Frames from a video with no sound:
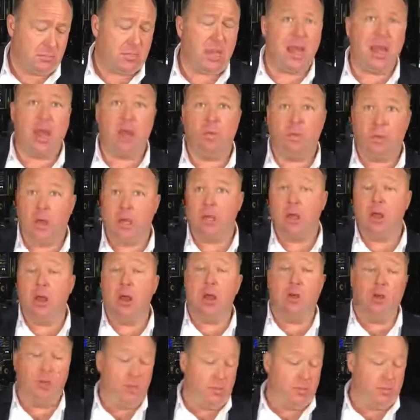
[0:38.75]
and we
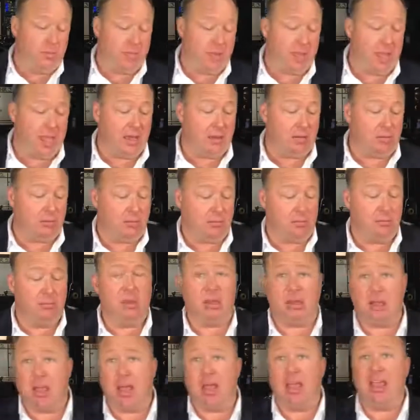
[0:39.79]
know that
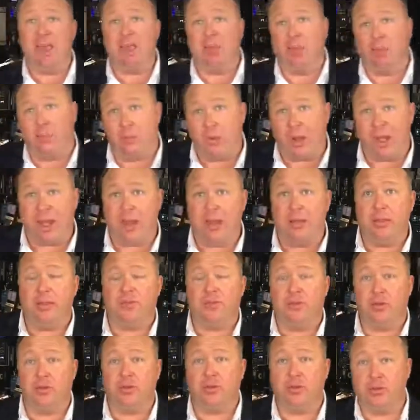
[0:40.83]
McCabe ran the
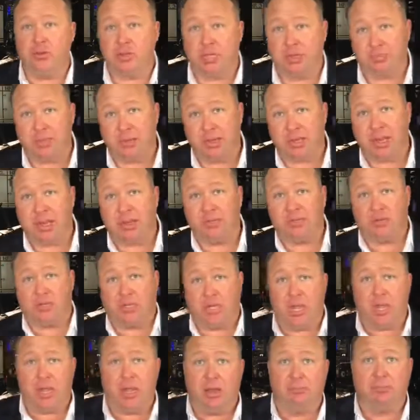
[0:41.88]
Fusion GPS
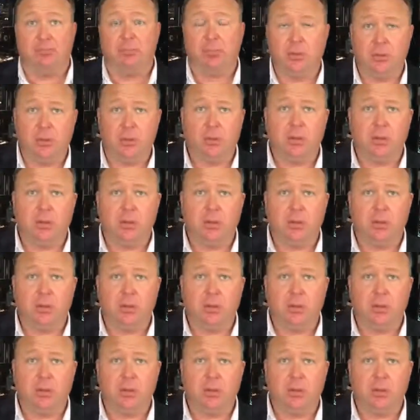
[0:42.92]
scam.